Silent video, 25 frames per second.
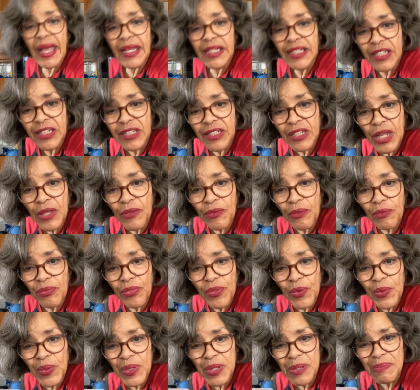in another
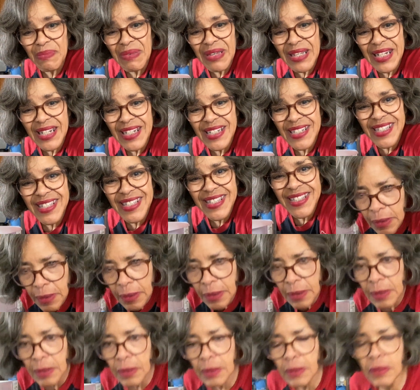30 minutes.
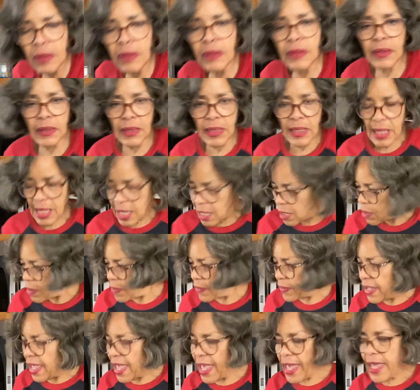
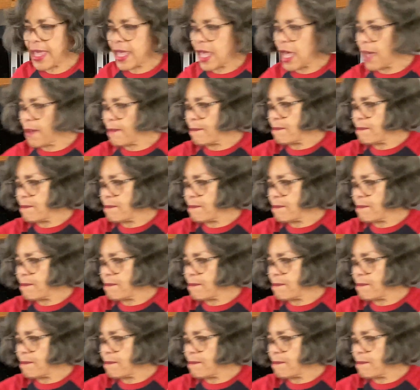Okay, I'm